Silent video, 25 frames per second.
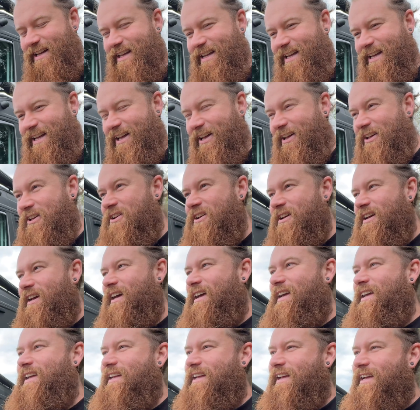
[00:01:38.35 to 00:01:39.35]

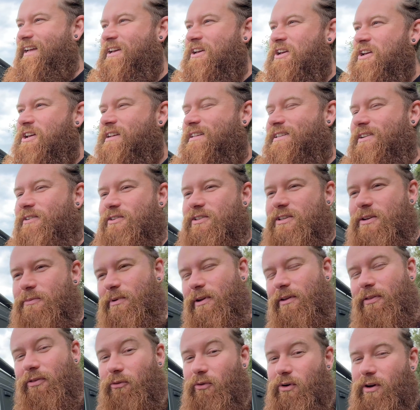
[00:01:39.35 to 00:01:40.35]
so there's going to
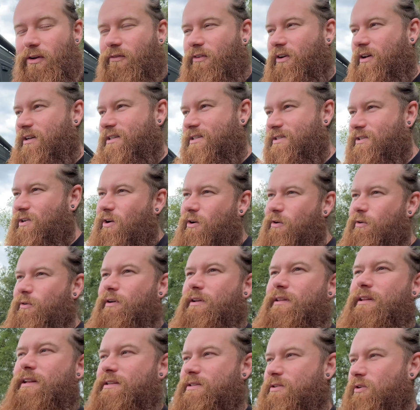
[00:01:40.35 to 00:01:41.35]
be three of us. Zara
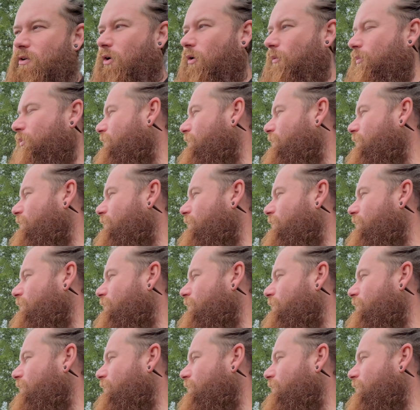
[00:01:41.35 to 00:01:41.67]
in the top,